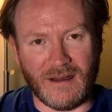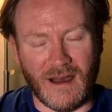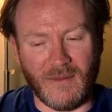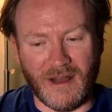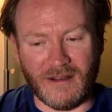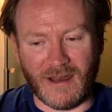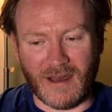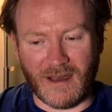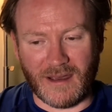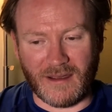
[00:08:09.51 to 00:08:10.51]

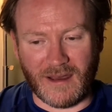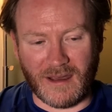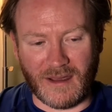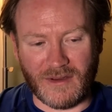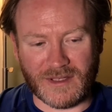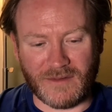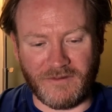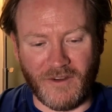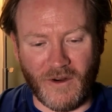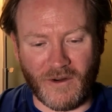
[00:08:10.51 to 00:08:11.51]
I use a
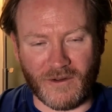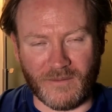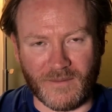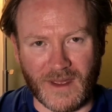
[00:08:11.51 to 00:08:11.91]
forum,